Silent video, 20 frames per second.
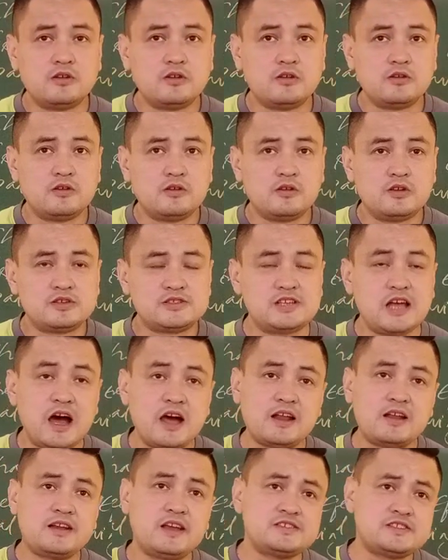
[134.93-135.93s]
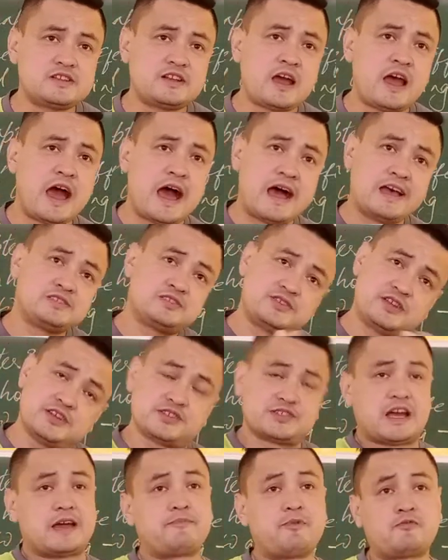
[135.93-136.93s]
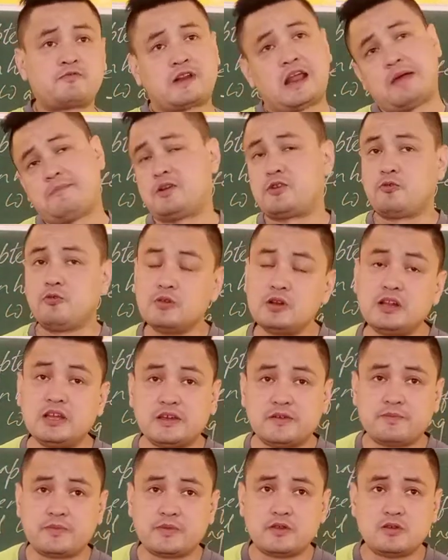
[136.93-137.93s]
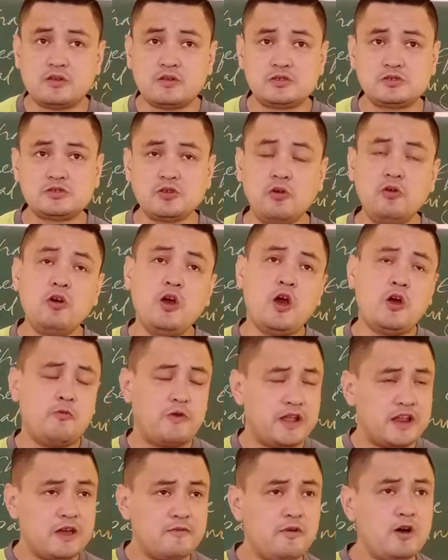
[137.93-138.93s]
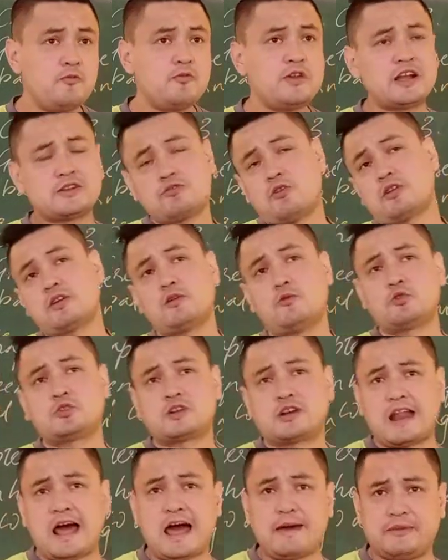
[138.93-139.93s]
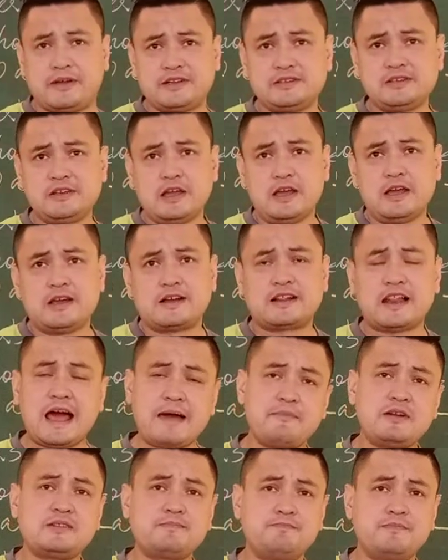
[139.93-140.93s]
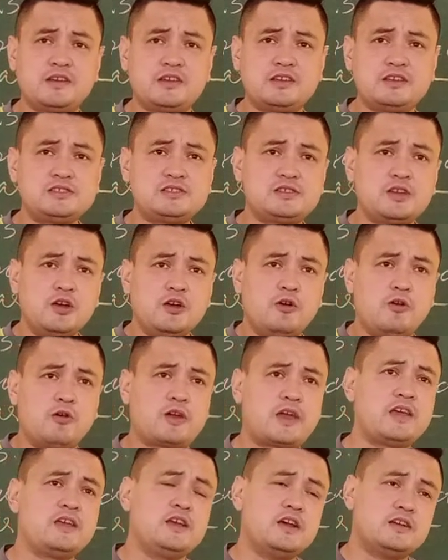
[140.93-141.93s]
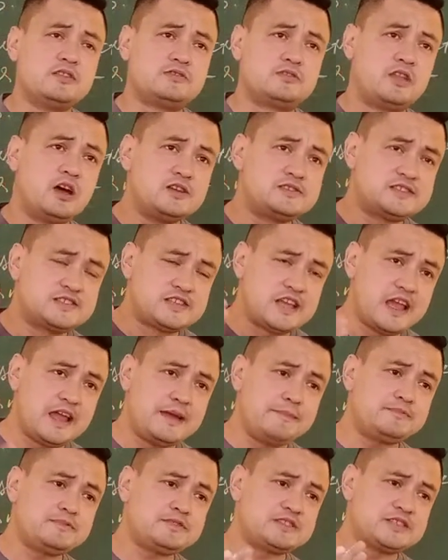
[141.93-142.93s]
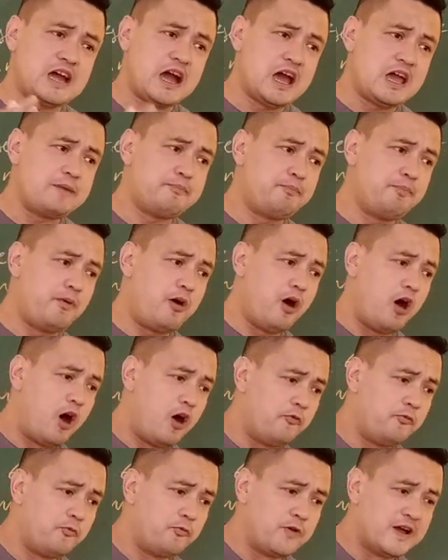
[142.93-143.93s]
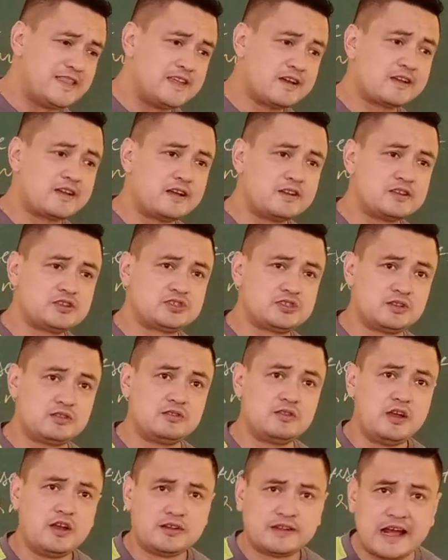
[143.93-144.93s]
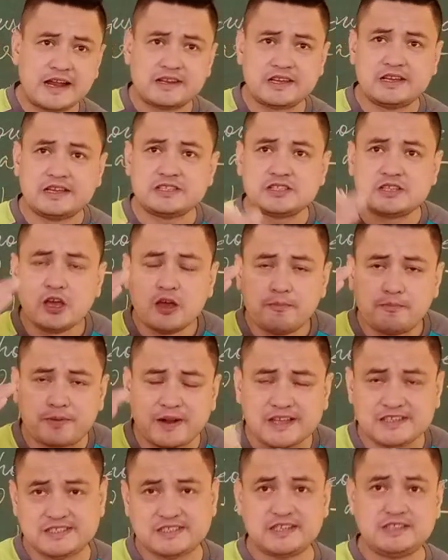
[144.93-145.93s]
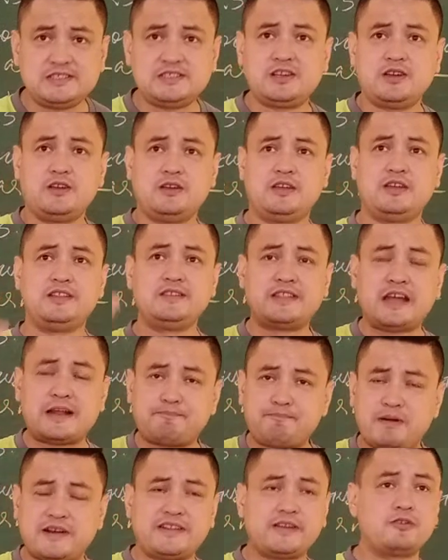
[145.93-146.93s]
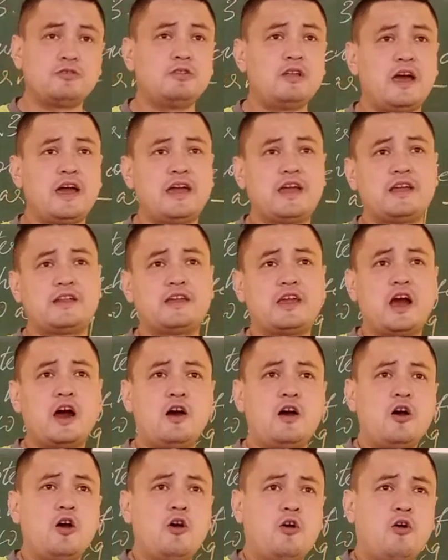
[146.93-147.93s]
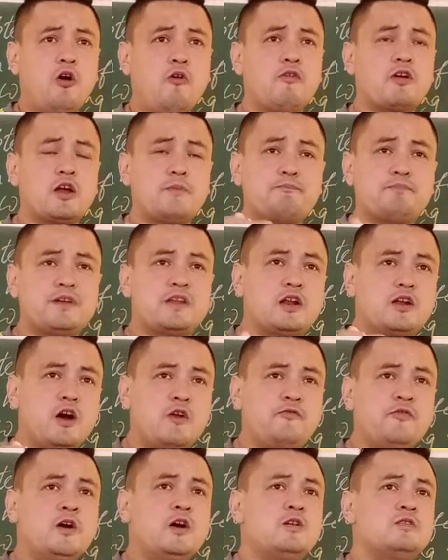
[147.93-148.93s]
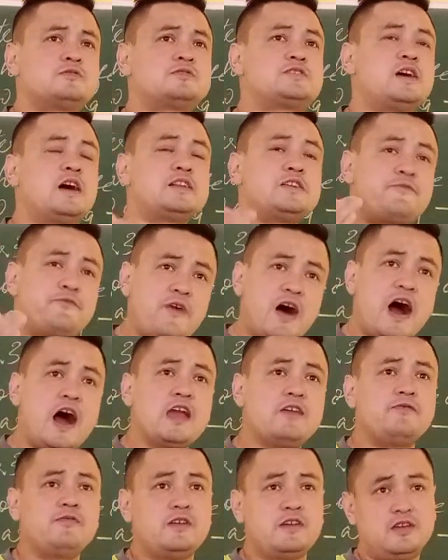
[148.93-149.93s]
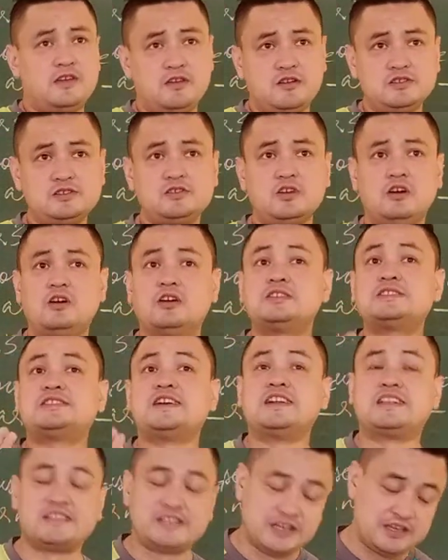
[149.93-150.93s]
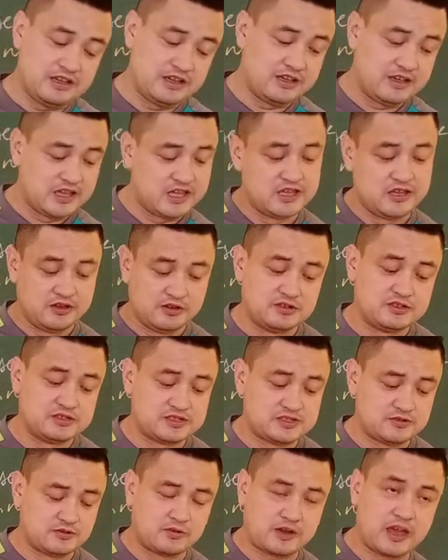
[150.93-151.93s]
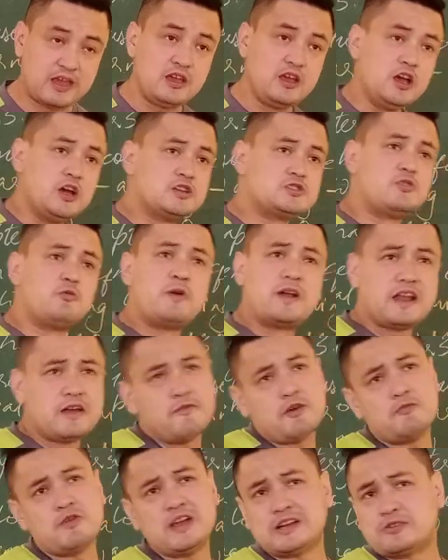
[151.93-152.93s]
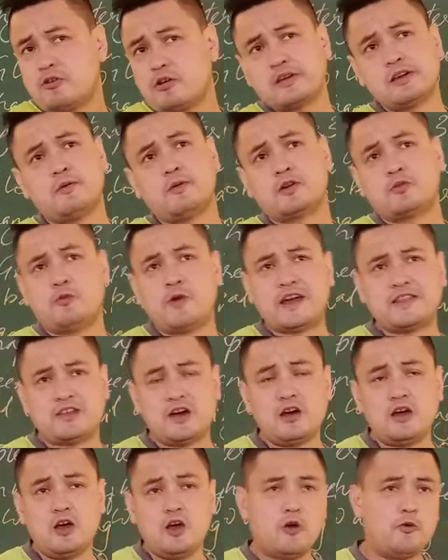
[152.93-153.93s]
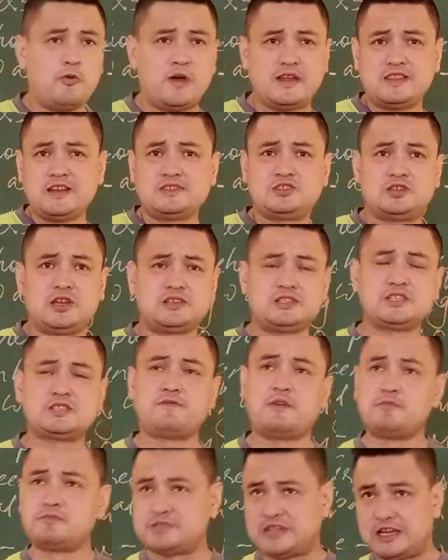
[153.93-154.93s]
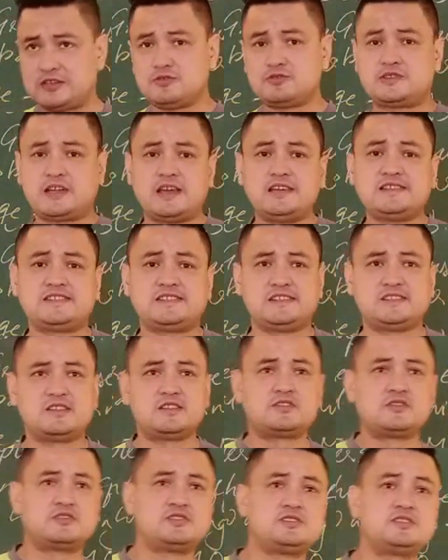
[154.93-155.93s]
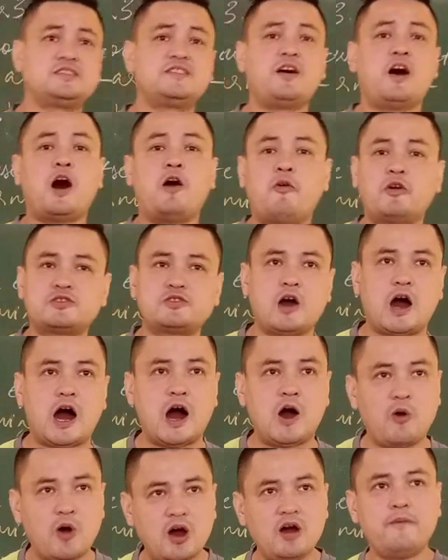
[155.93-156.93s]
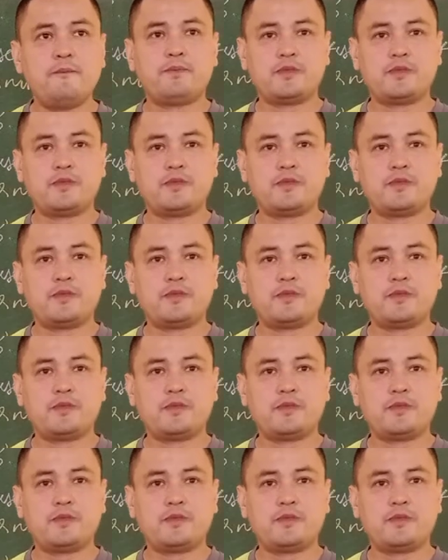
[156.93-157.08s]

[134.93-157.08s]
Sahara Desert has this type of climate only. So whenever we are talking about climate, climate means, okay, the same type of weather condition that is present in that particular area over a period of 35 years or 30 years. Okay. So whenever we are talking about weather, weather changes from day to day, season to season, hour to hour.